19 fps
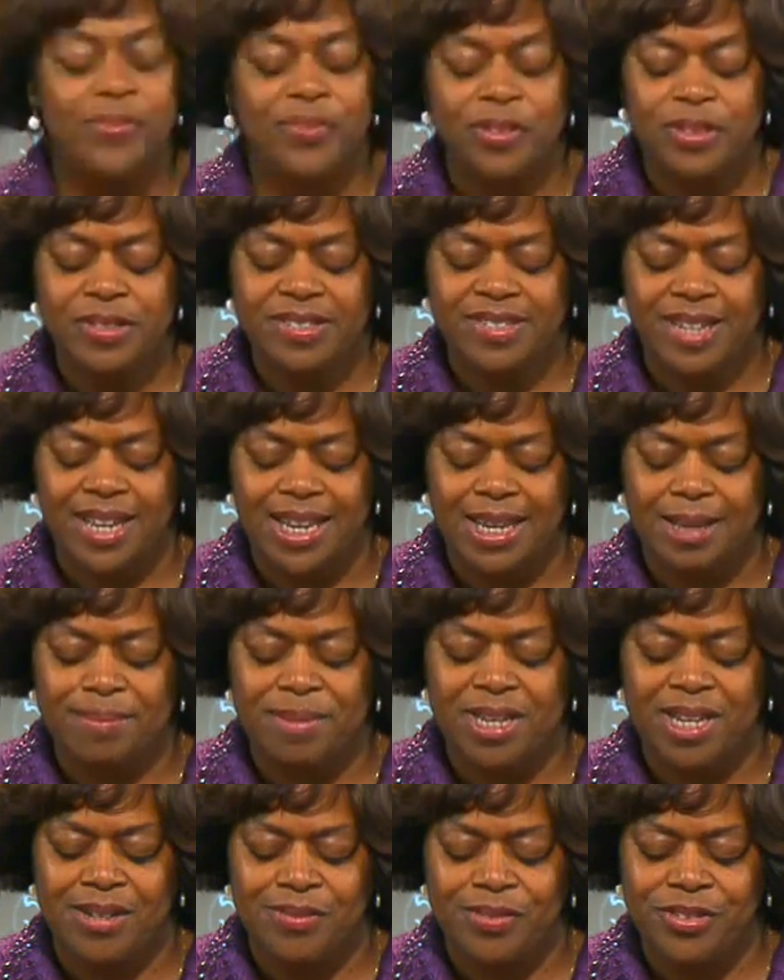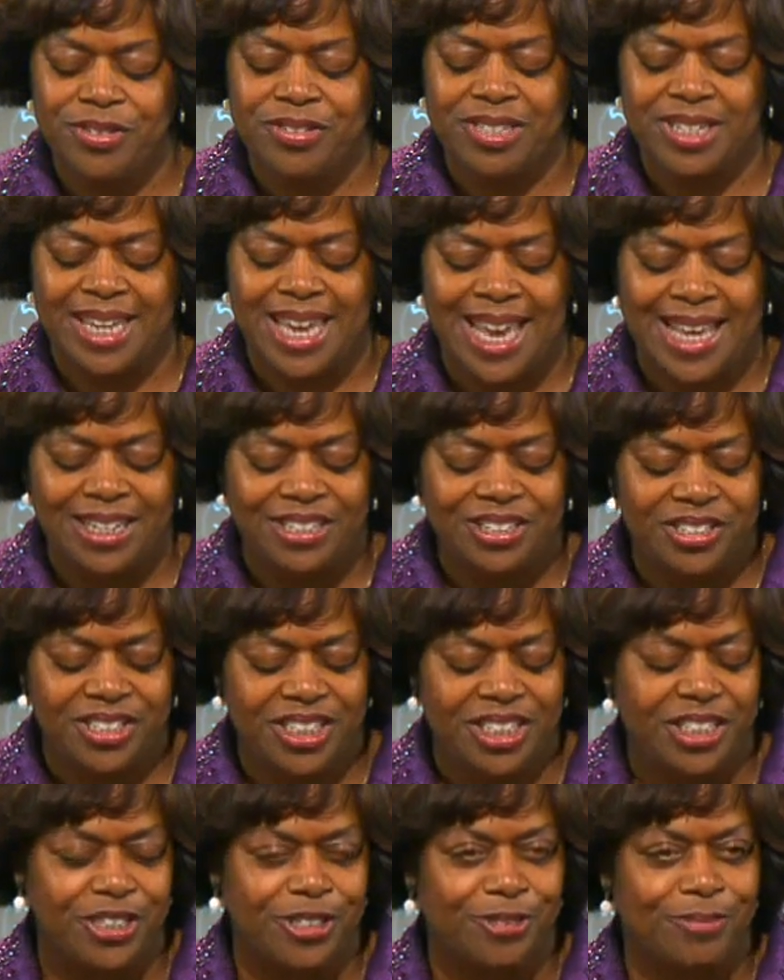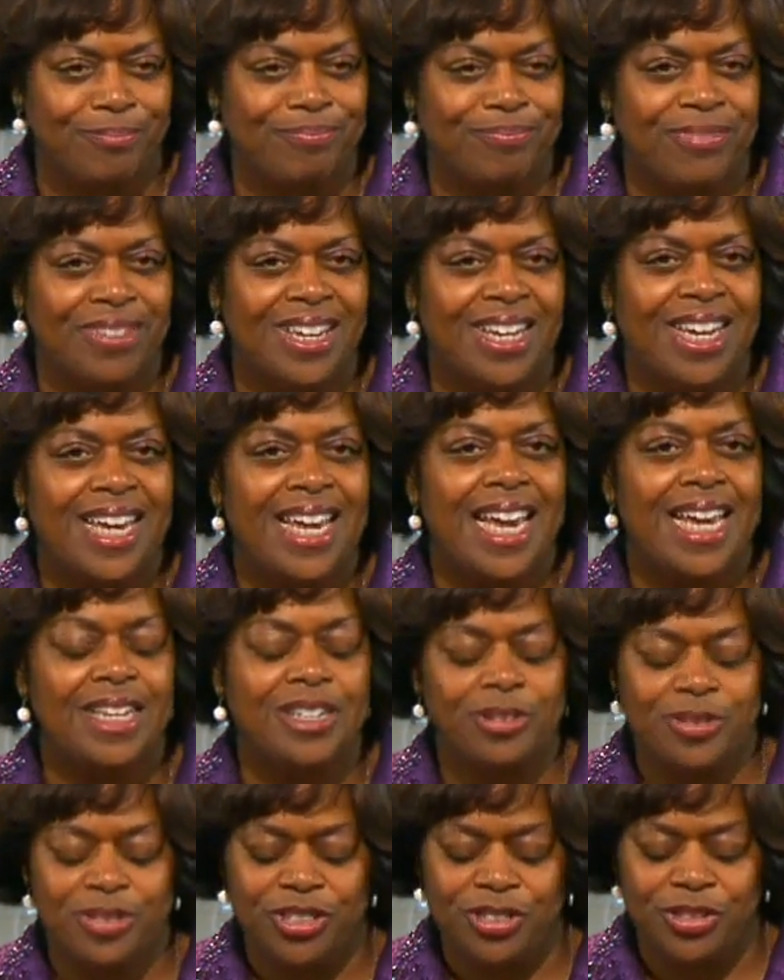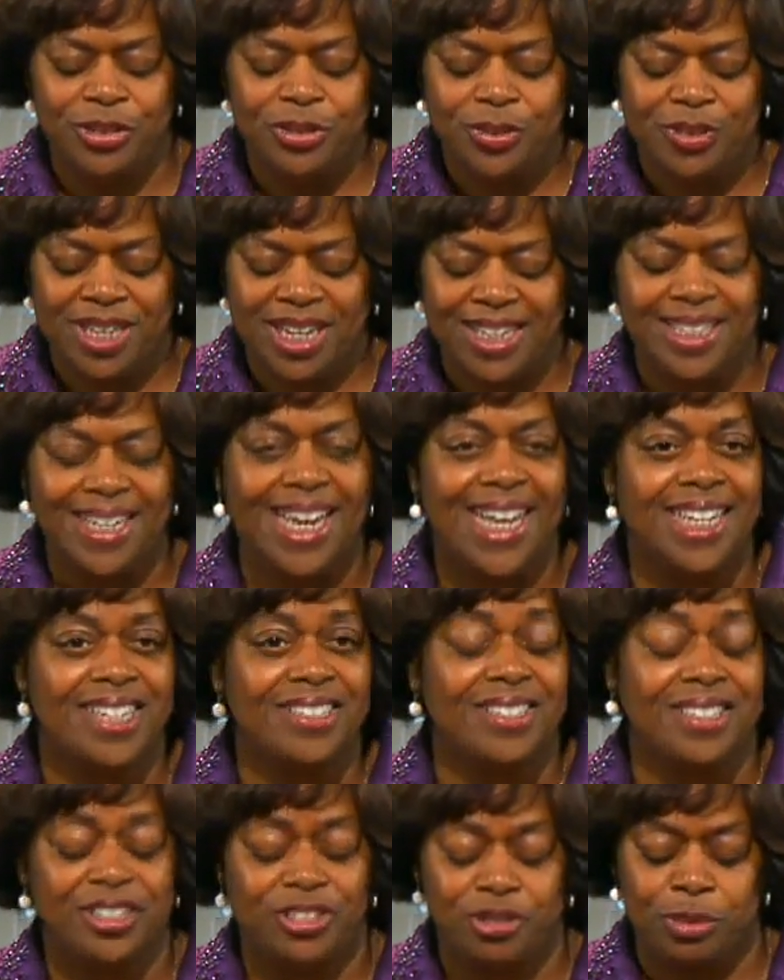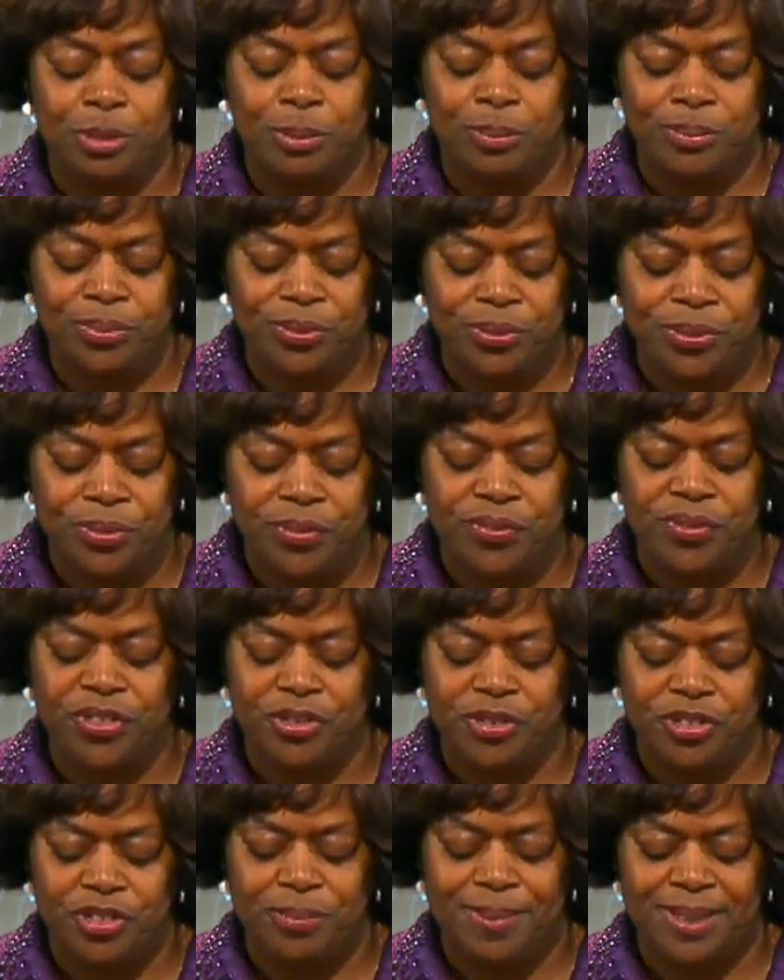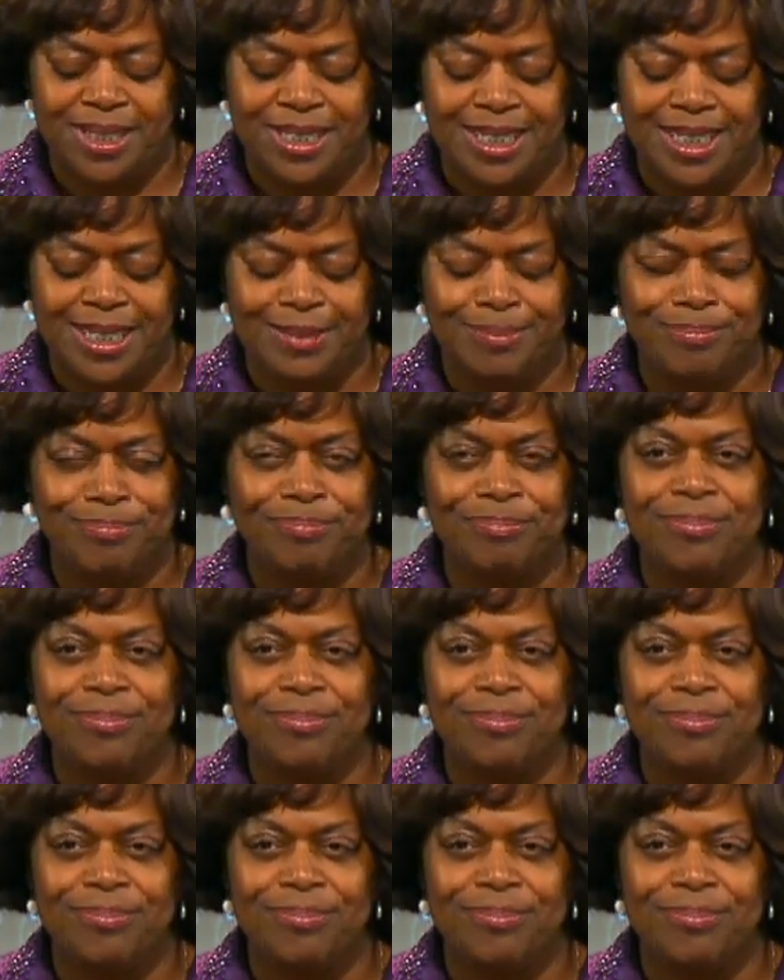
first time covers the calendar year and uses new technology to improve searchability.